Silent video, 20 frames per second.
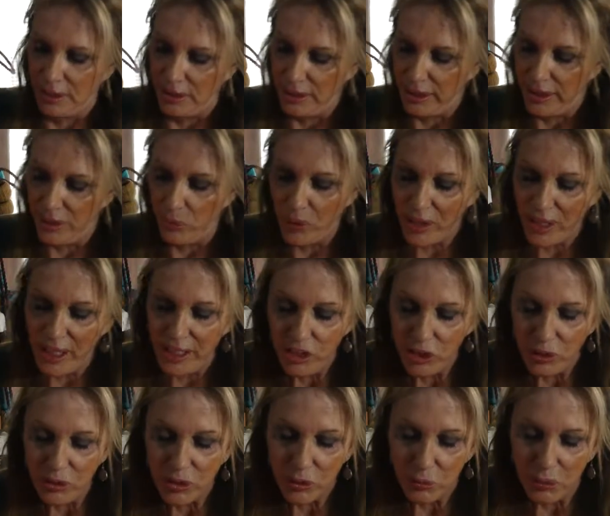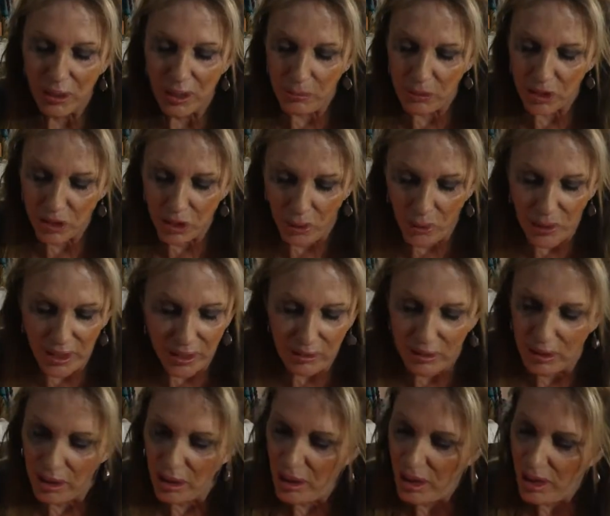Now what I do is when I'm sewing,
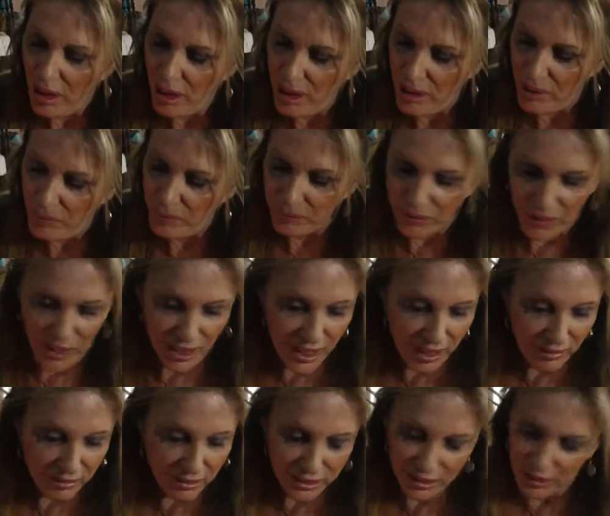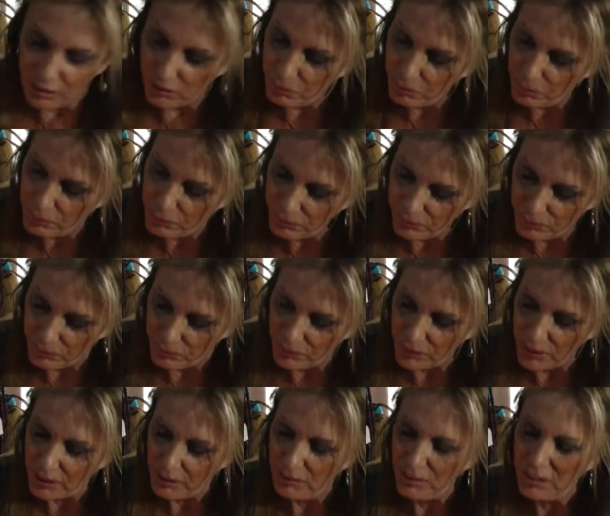I have
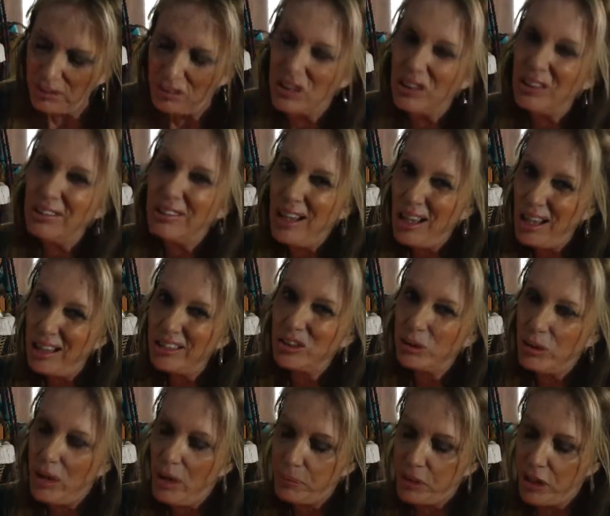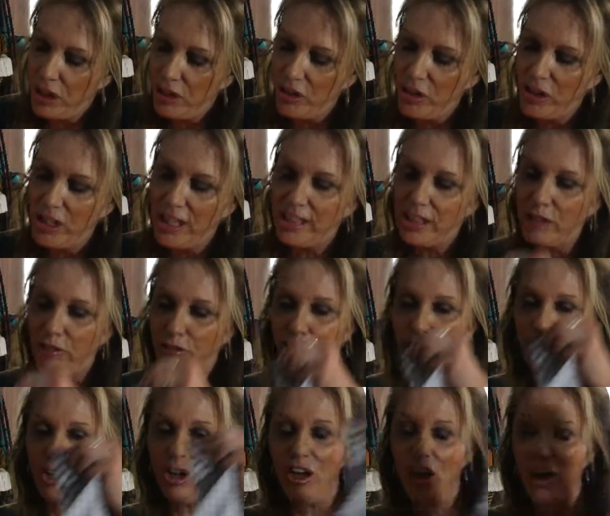there's a lot of scraps underneath
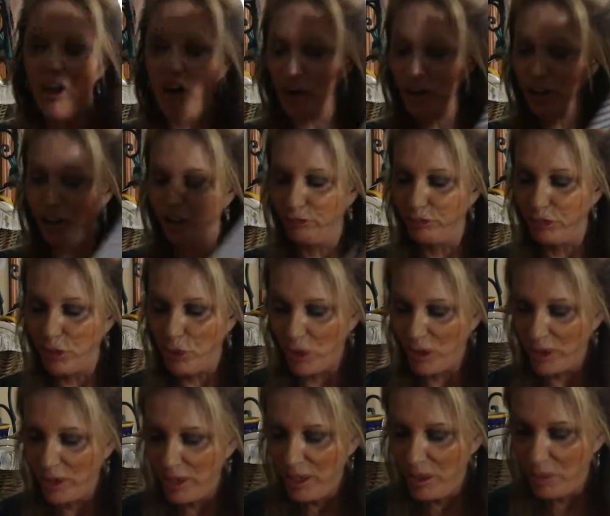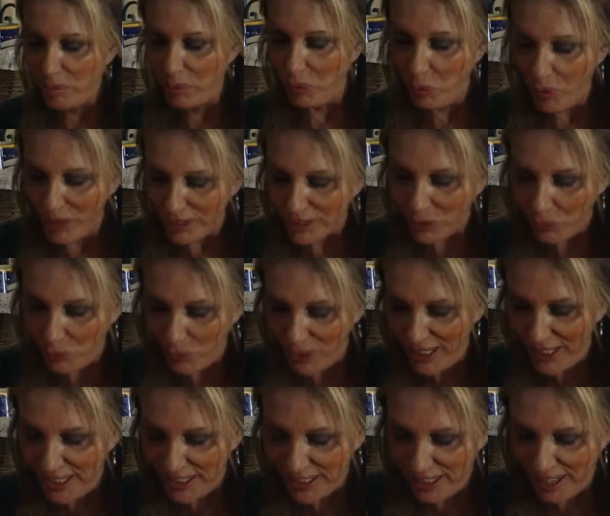on the floor. But once a
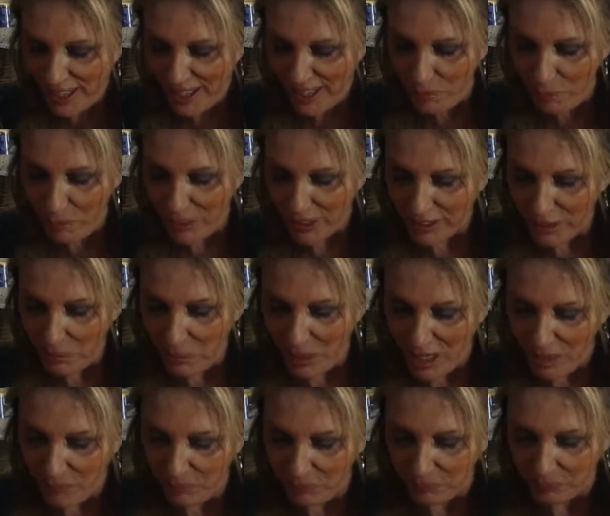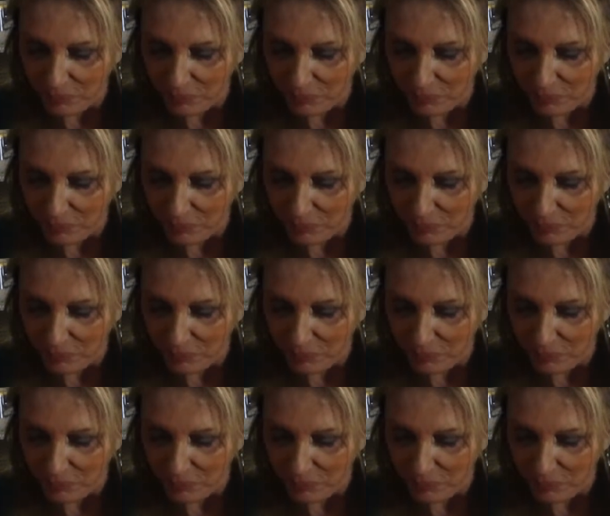week, I pick them up.